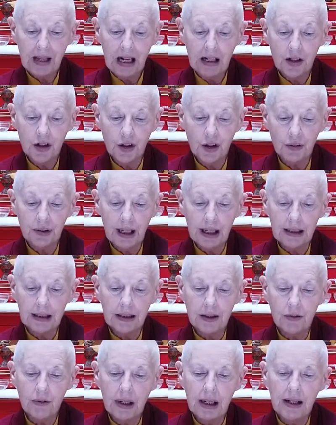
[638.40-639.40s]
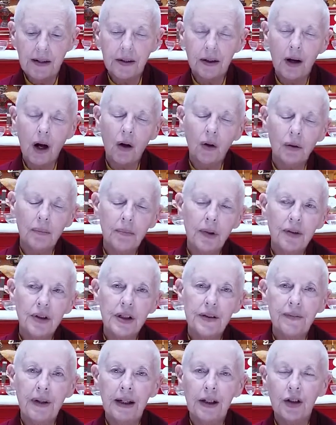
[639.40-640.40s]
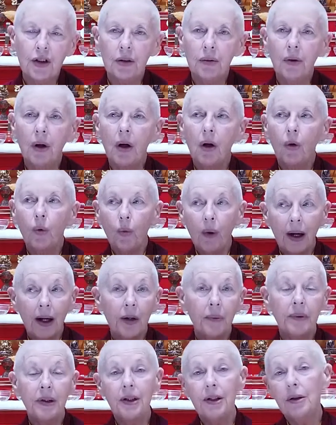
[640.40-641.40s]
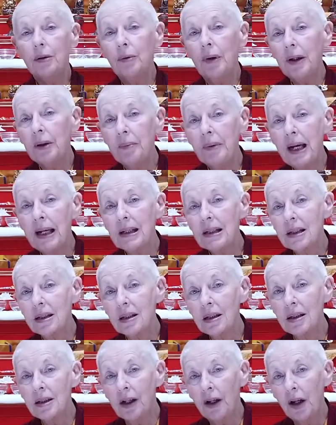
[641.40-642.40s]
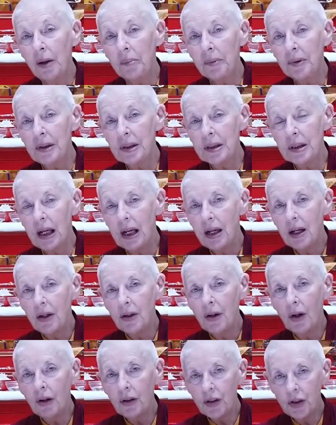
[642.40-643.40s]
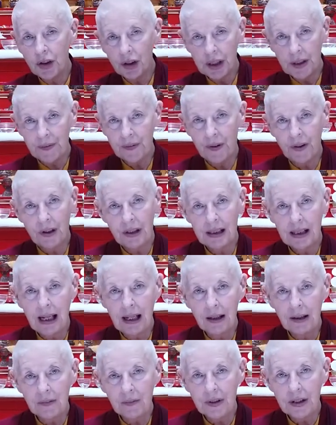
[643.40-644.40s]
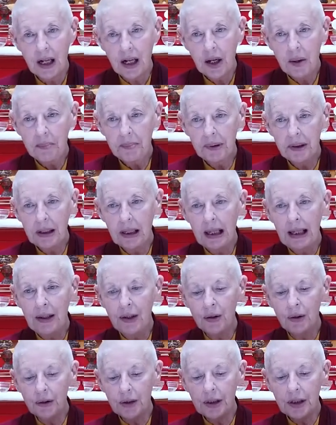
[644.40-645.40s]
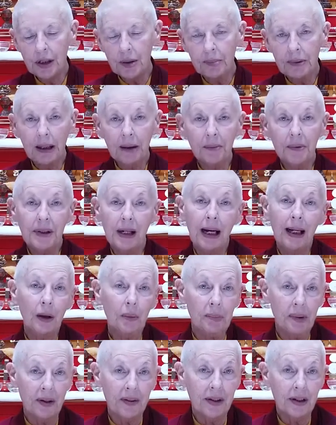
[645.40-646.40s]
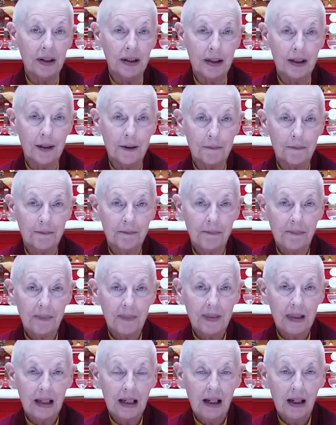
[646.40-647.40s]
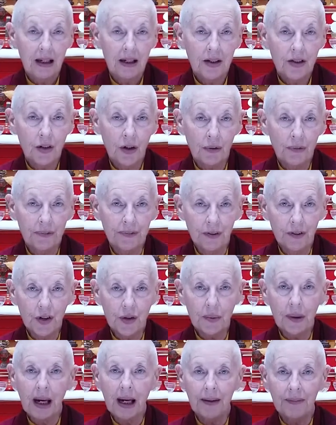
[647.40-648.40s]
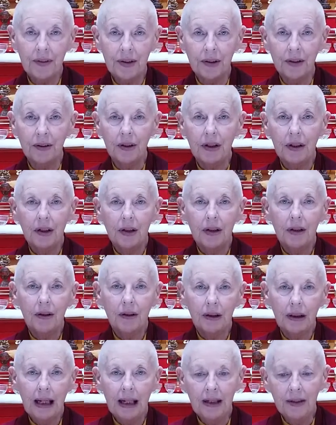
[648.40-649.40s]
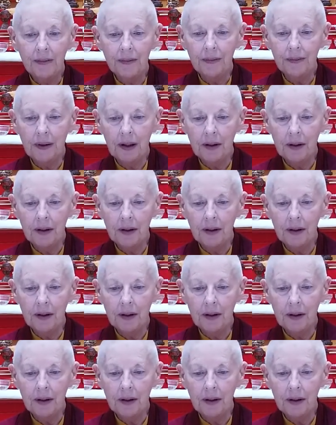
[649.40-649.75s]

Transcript: And so that's really the whole motivation why we enter the Dharma, is not just for ourselves, but in order to be able to help others. So first we have to kind of,